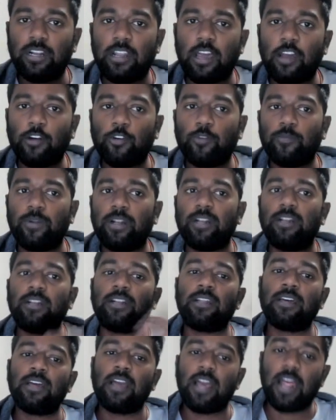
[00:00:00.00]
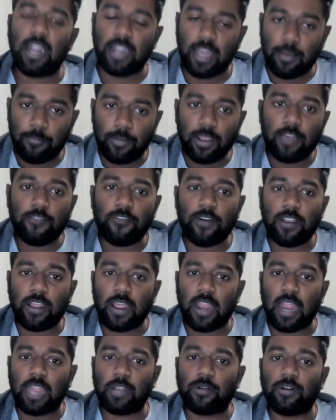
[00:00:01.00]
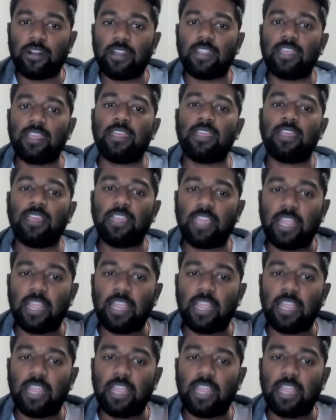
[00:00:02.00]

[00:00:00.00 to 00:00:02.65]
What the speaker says: document and apply for your I-20,